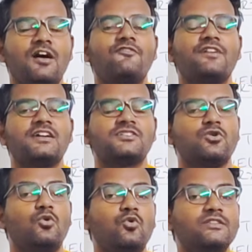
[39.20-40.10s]

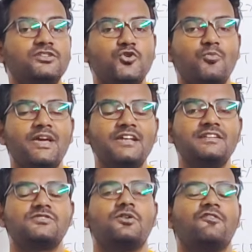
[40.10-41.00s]
affects all the
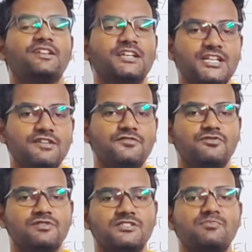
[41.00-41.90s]
domains of an
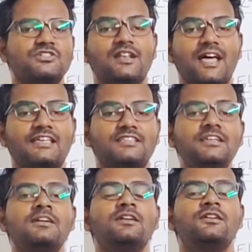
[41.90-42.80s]
individual, like
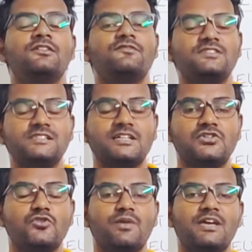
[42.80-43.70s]
the physical
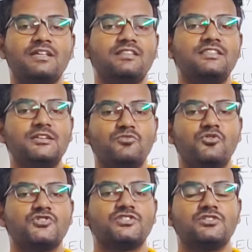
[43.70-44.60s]
domain, the
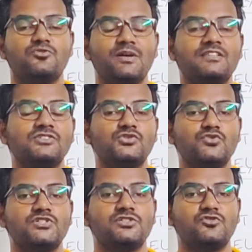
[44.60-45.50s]
emotional domain, the
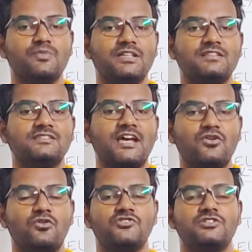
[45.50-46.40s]
social domain, the
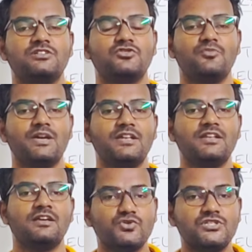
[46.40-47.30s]
psychological domain,
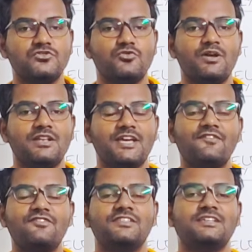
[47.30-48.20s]
social domain,
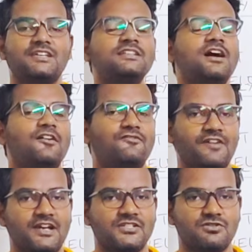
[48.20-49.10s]
everything it
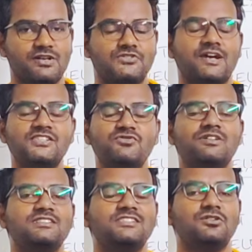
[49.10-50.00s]
affects. All right, so as you
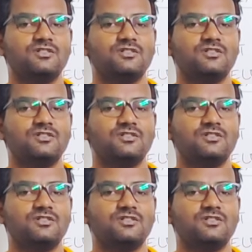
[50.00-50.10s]
can see